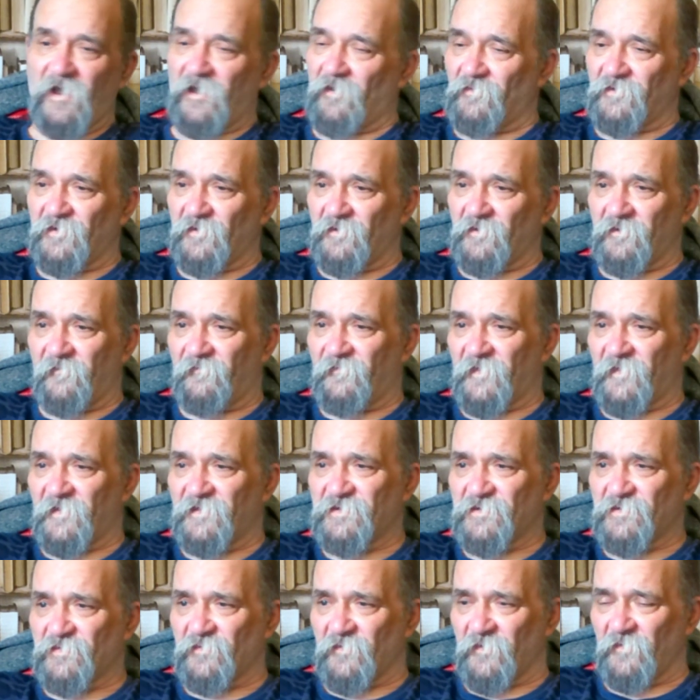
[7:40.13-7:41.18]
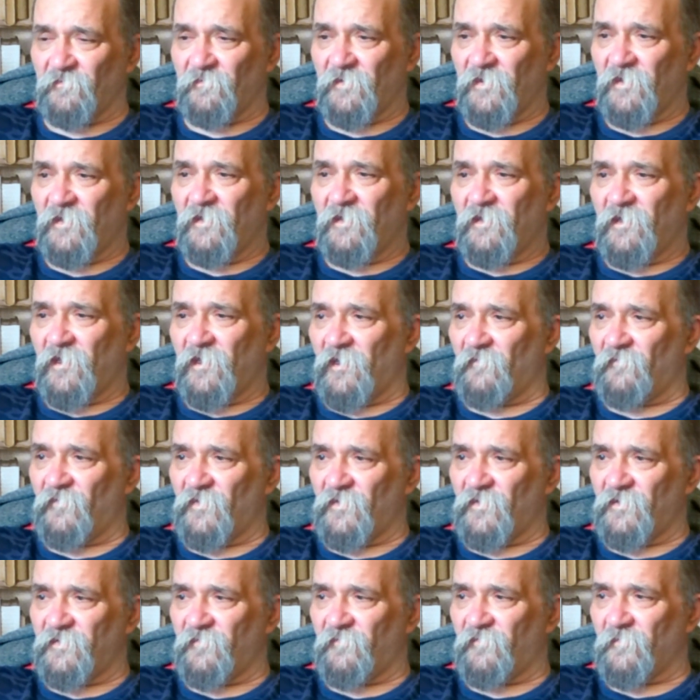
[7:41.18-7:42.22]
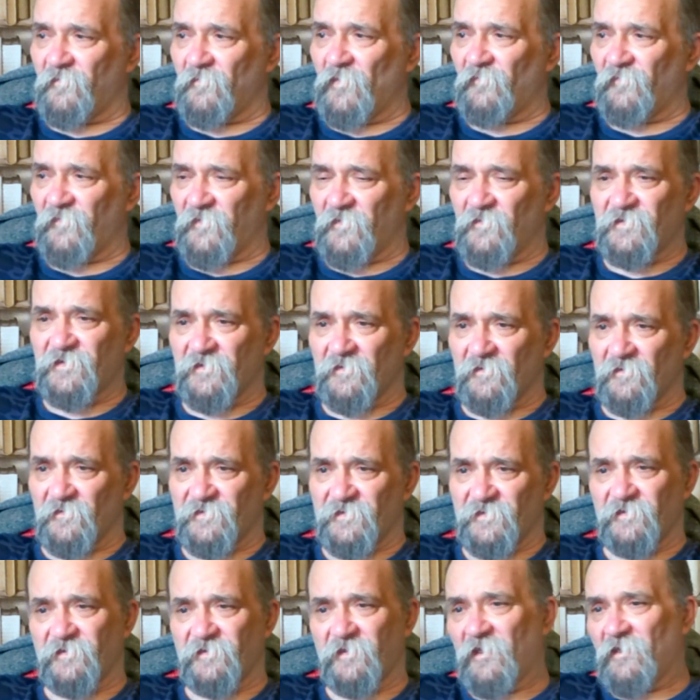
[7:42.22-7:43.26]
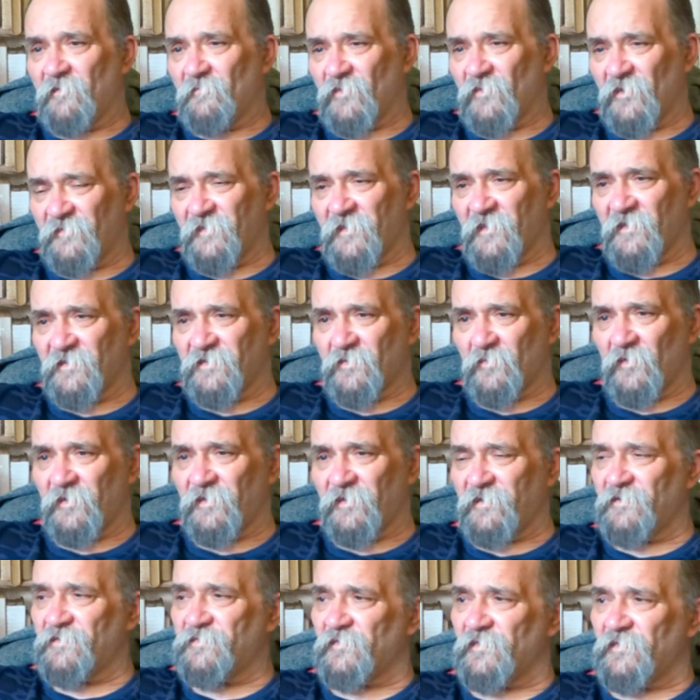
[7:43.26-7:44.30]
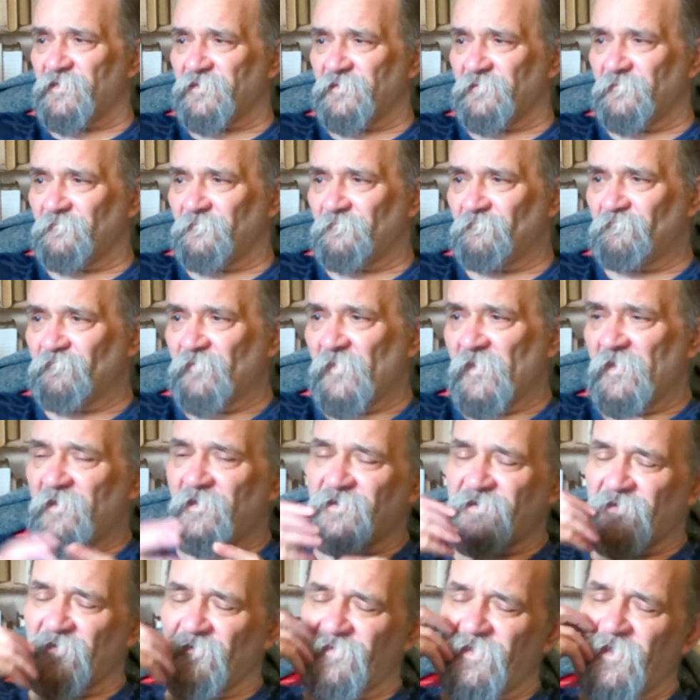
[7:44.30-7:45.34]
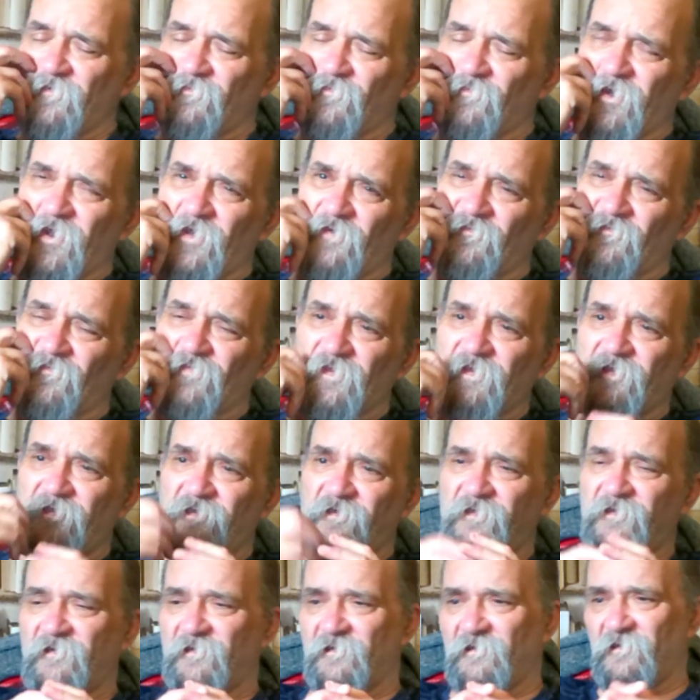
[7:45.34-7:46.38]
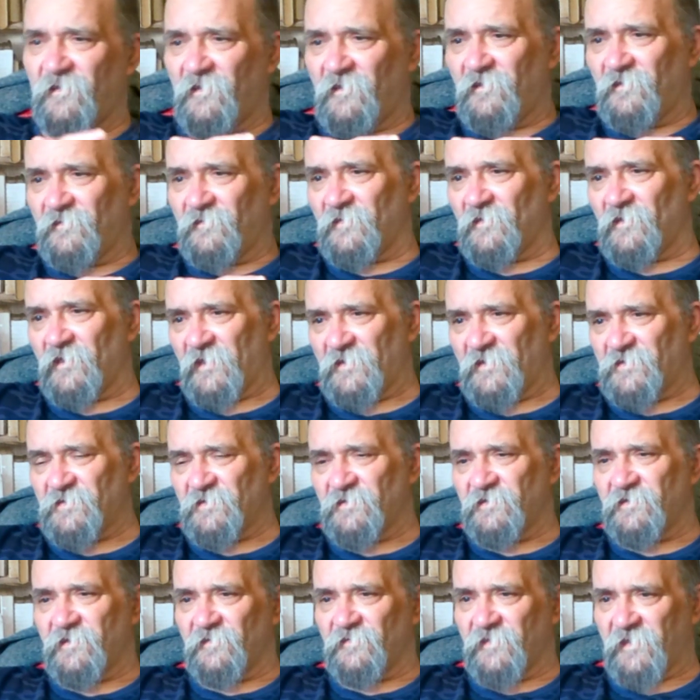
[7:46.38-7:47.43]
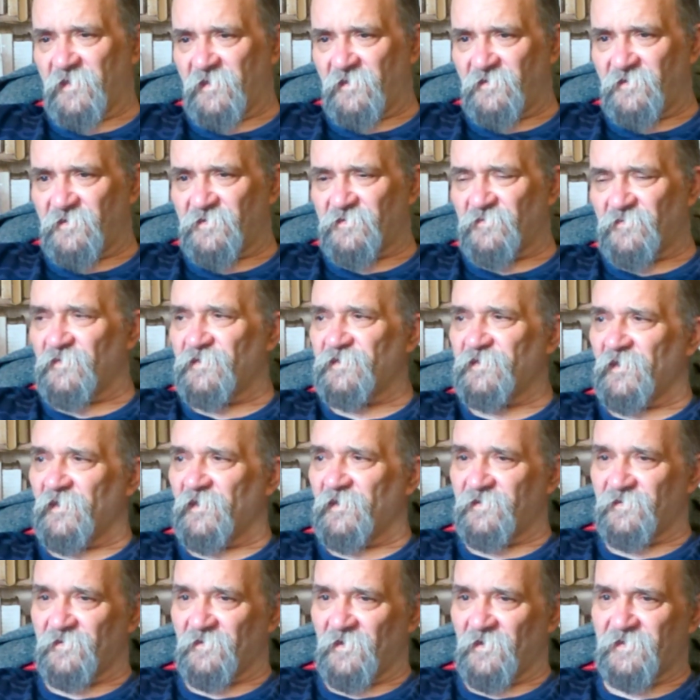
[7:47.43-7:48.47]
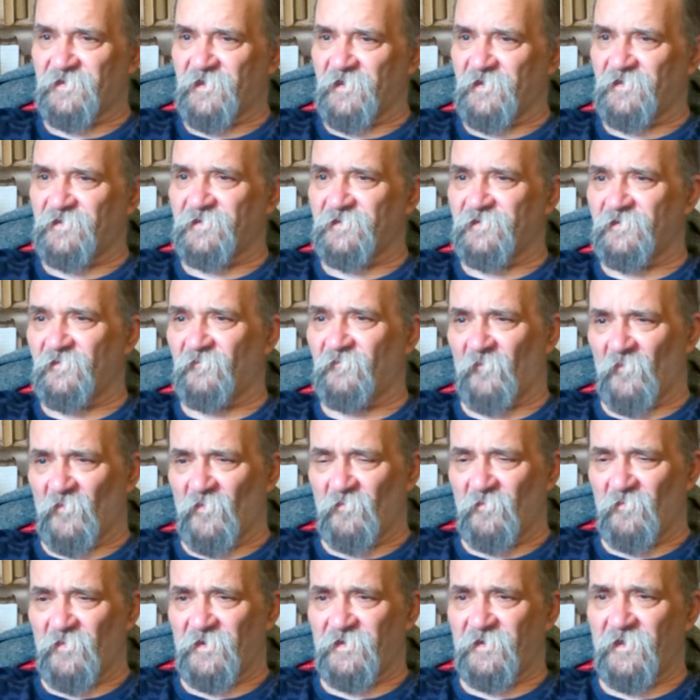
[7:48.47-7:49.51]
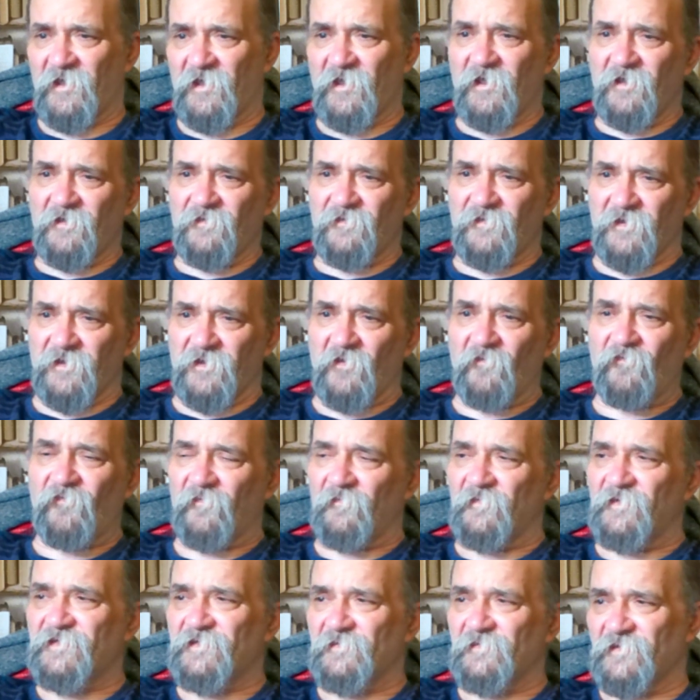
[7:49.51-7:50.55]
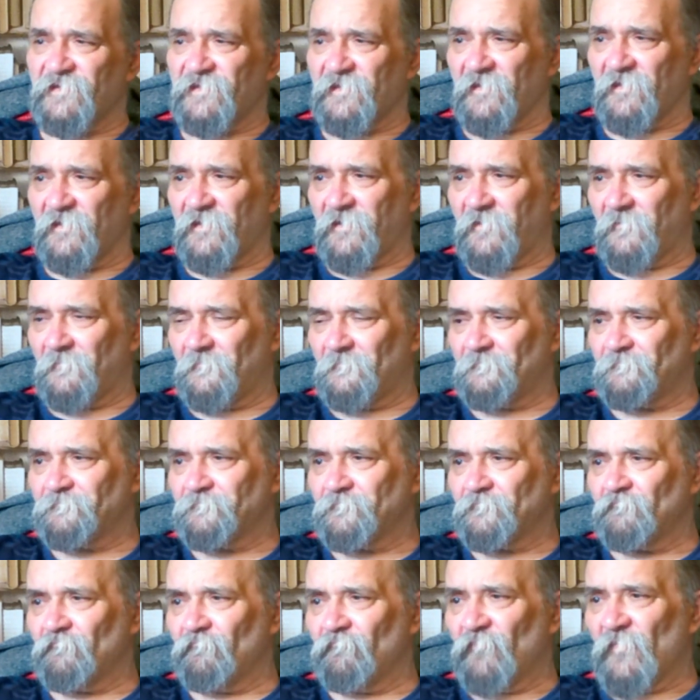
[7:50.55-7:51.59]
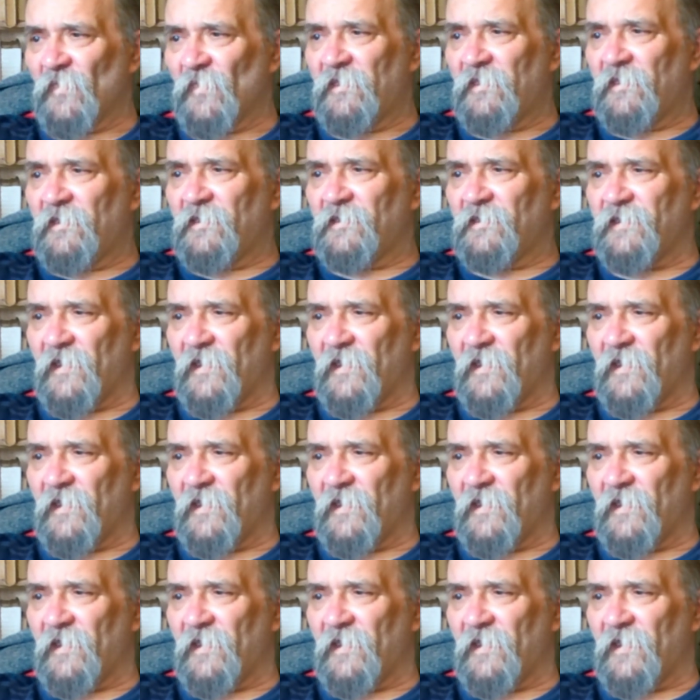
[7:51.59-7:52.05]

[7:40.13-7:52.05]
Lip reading: I don't know if that's true. I've heard it from a few sources, but I think that's quite interesting. So there we have the legend and the industry side. So let's get to the fun bit, the euphemism side.